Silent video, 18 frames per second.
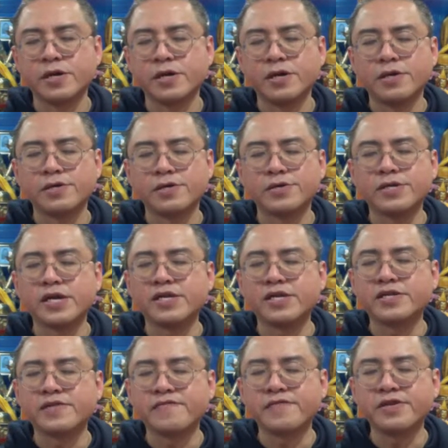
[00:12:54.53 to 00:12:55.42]
So
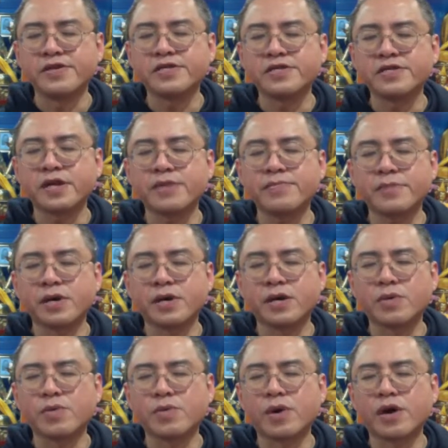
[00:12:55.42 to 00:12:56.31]
that's the first step,
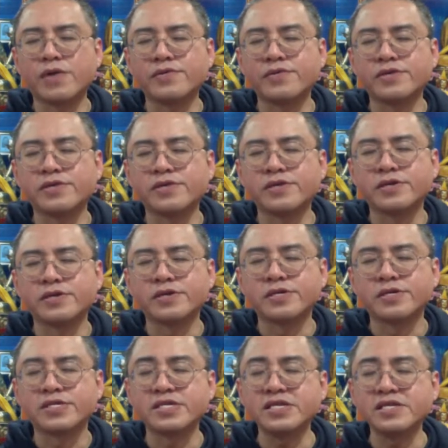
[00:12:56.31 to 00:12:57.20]
acquiring a
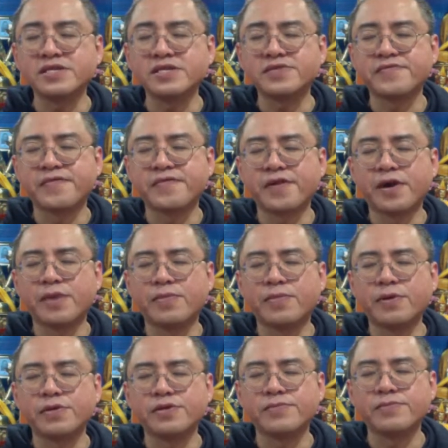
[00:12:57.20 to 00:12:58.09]
seat for our
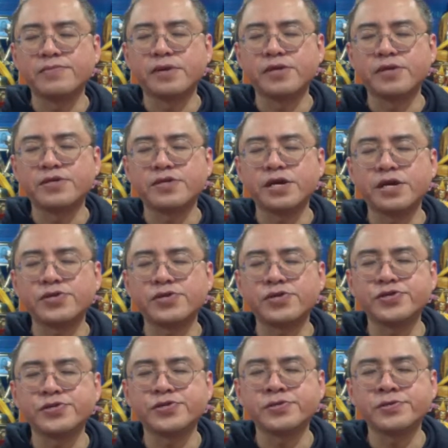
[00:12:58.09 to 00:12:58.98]
body in meditation.